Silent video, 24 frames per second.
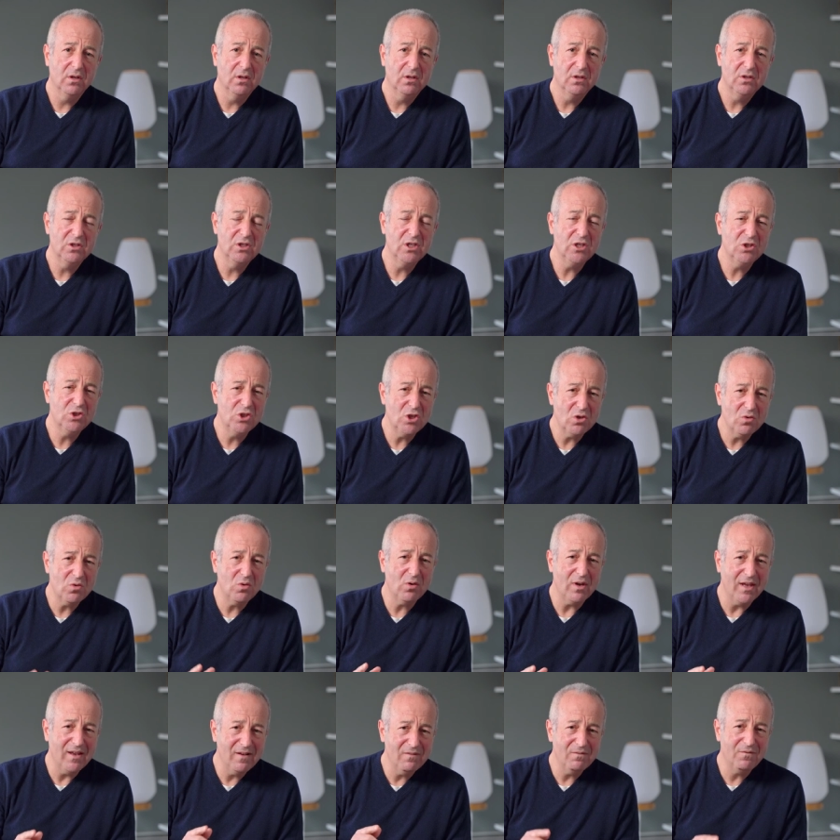did you,
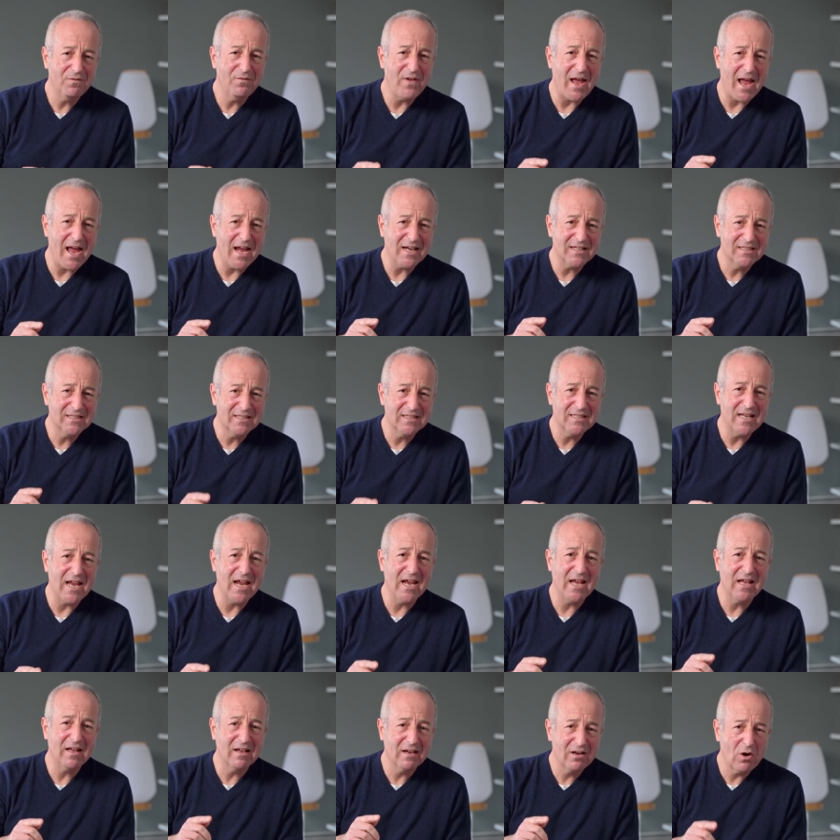in fact,
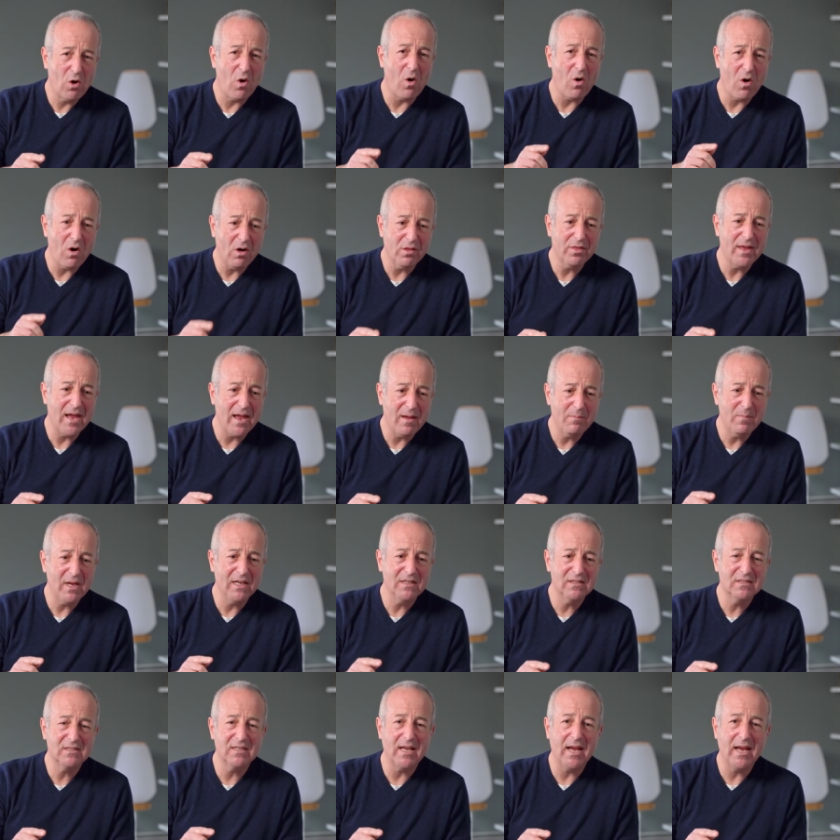stand, call them
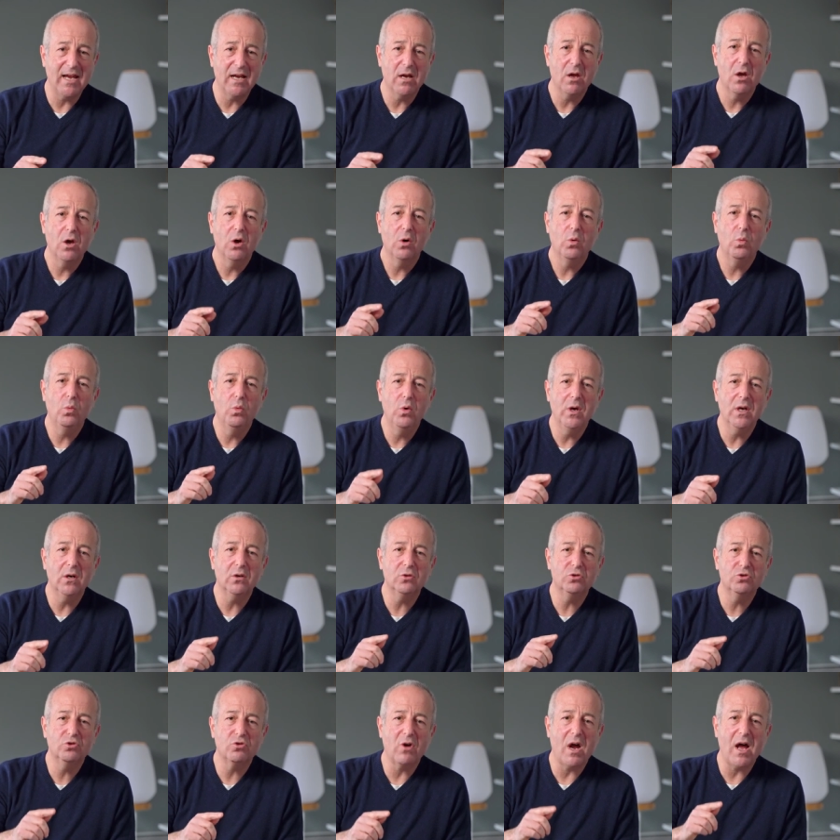and say, we'll
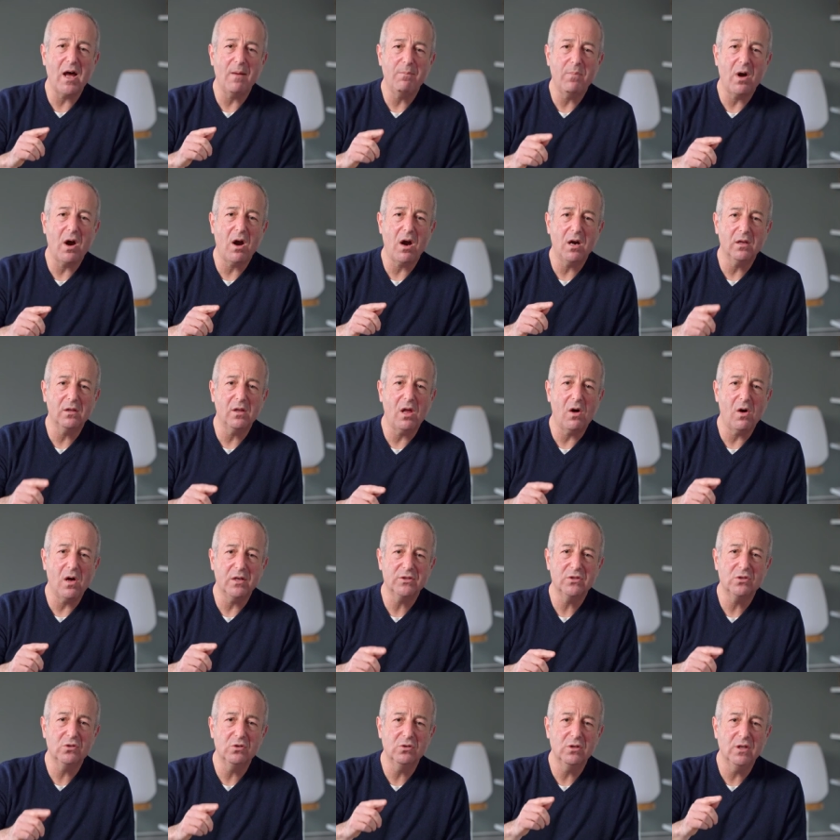drop our
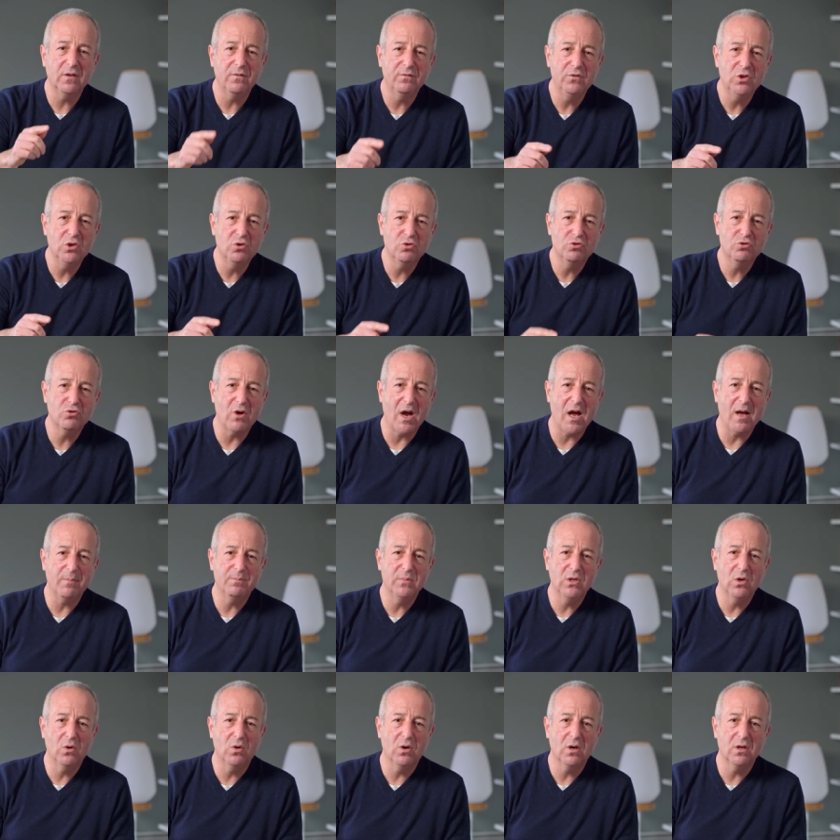lawsuit if you drop
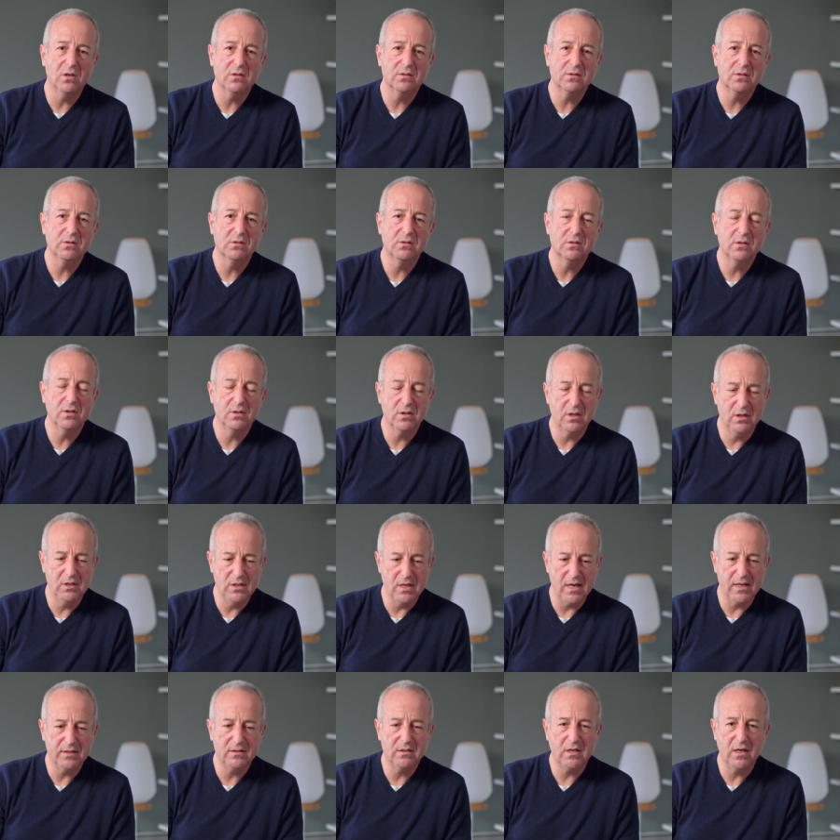yours? He said,
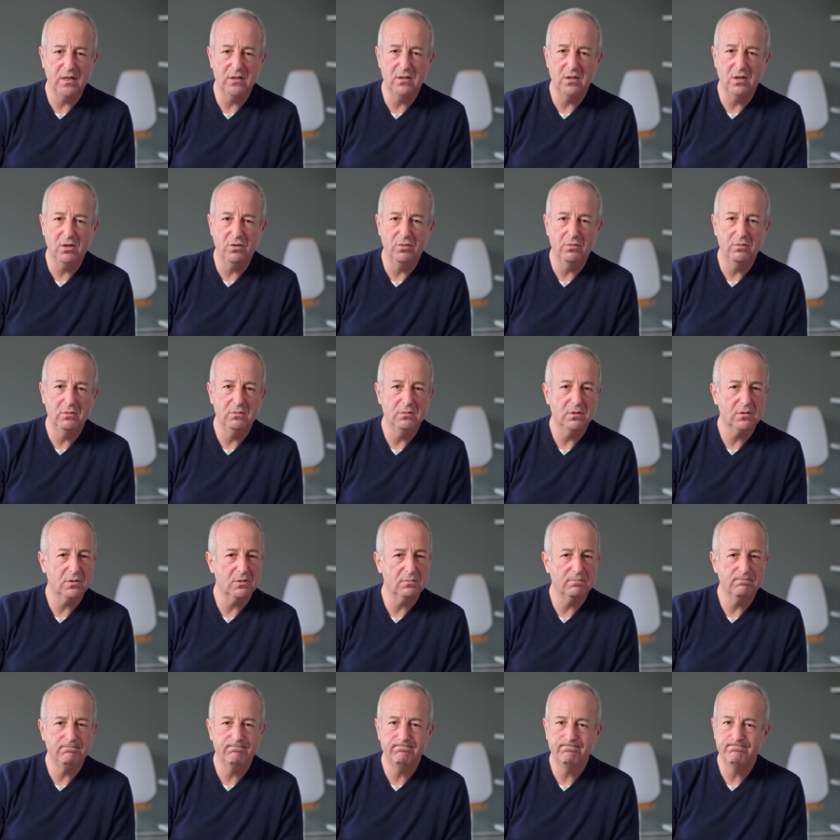yes, I do. said,
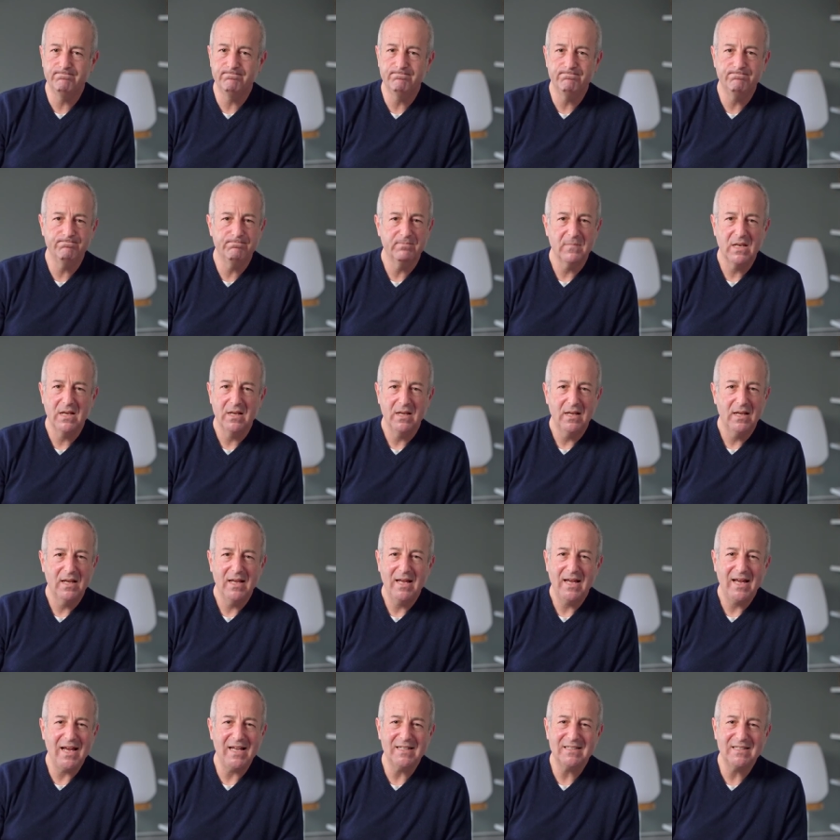
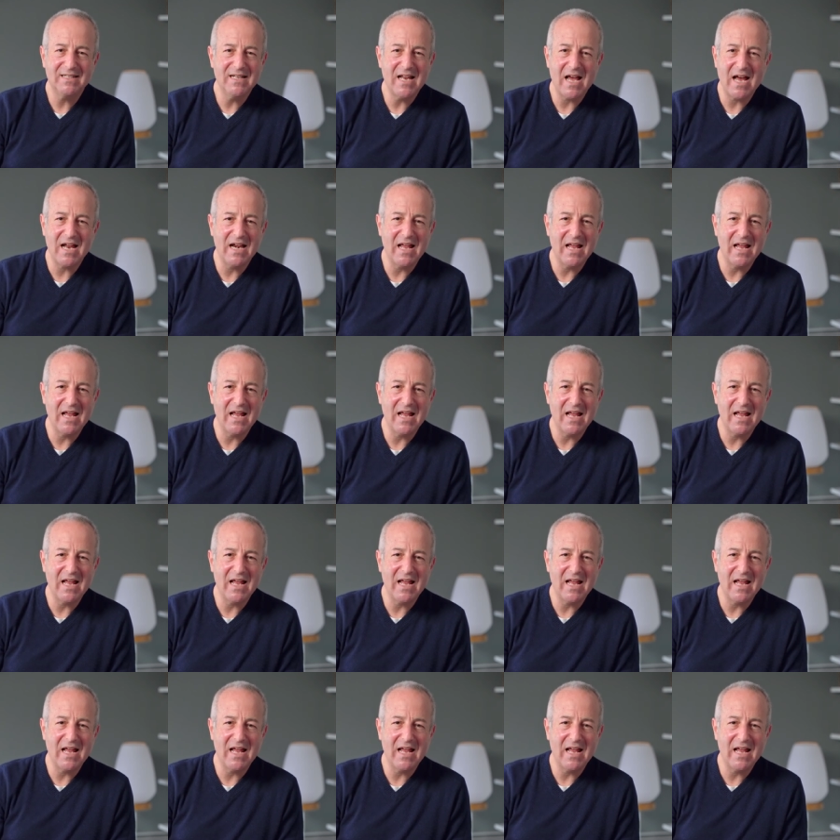That's not